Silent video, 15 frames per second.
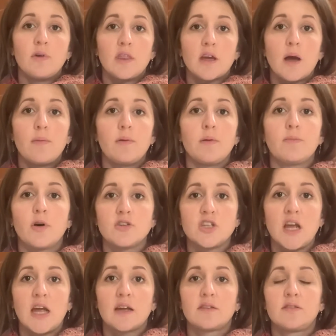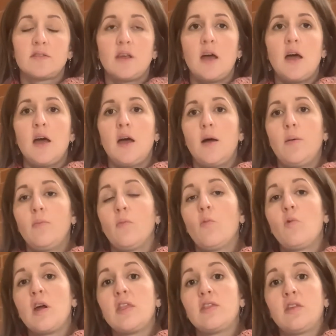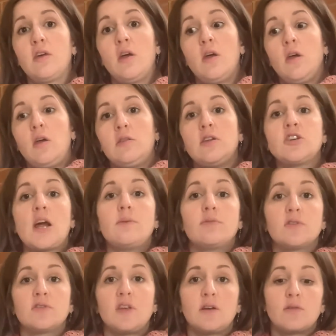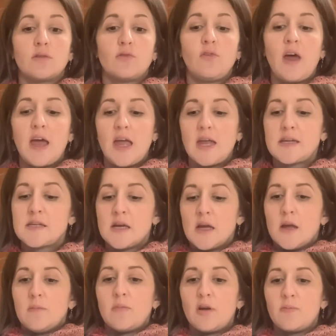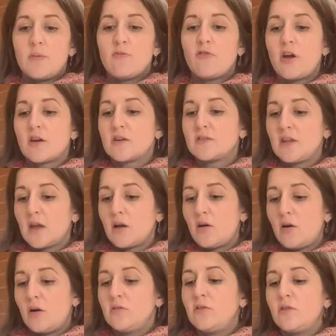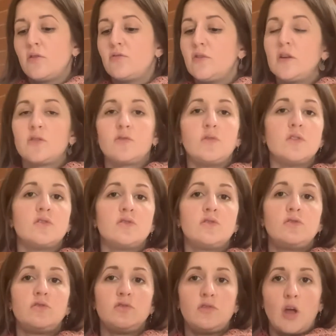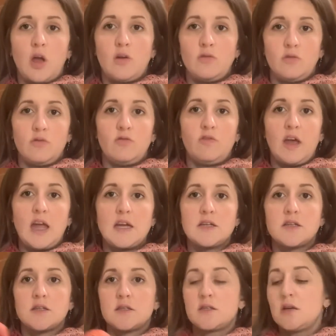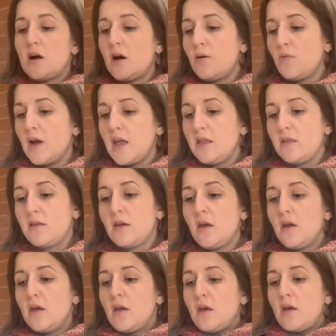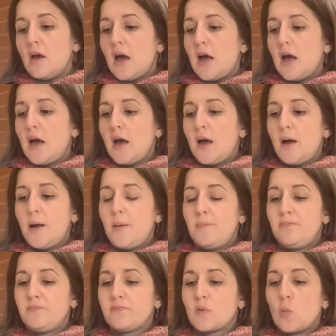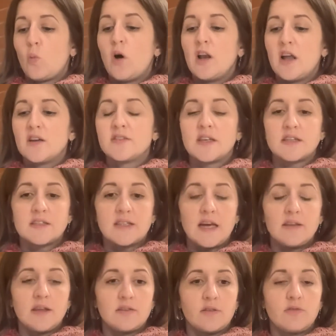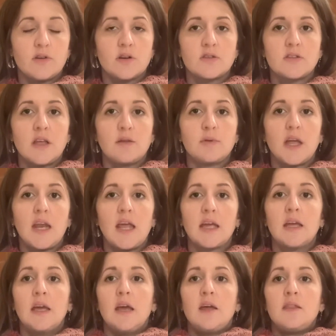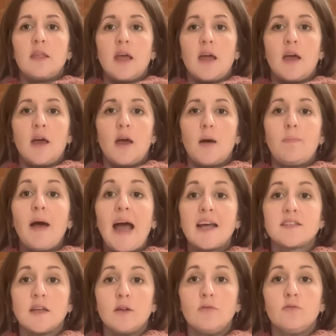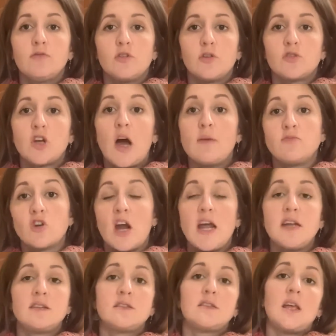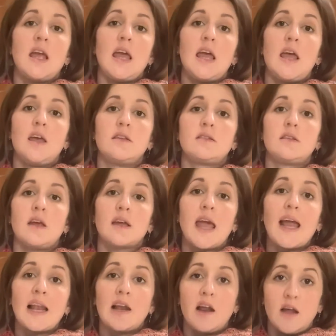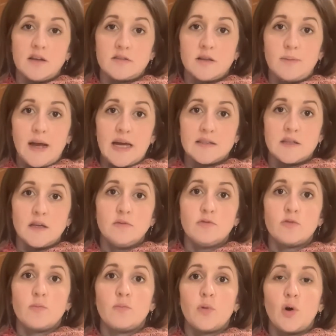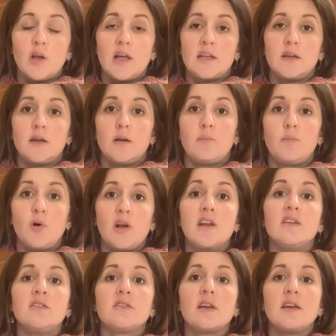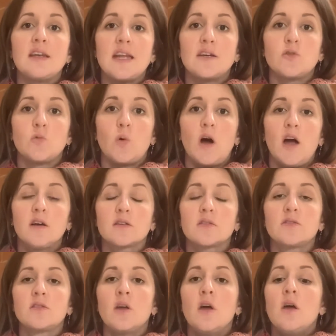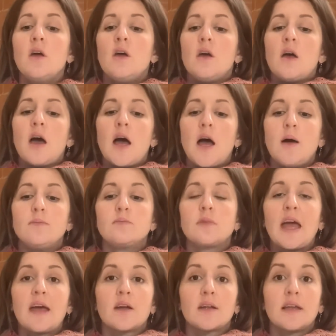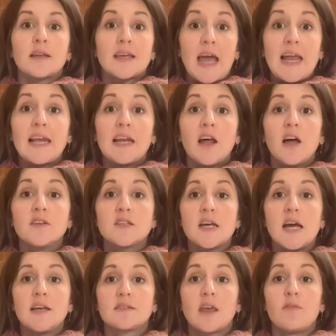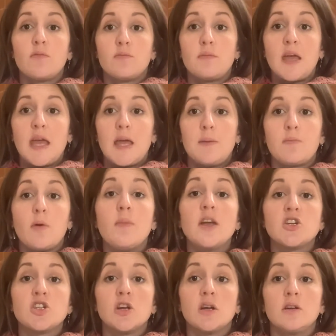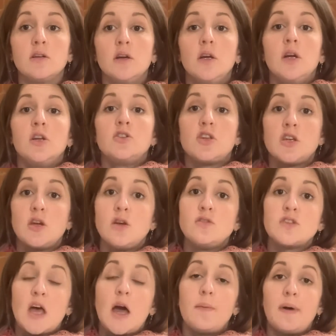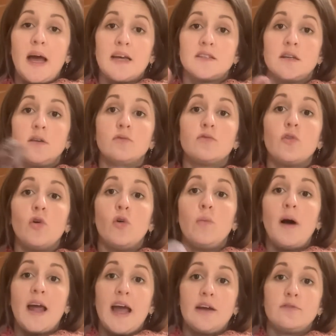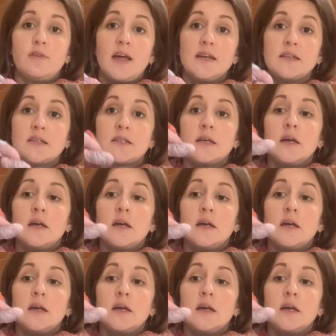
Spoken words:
a couple of projects with the Chamber of Secrets fade, but I've been focusing on the Philosopher's Stone fade to start with. One last thing to say on this, I forgot to say at the beginning, the pattern for time trades is a Caitlin Hunter pattern from Boyland Knitworks. Caitlin Hunter has given me permission to use her pattern for my advent,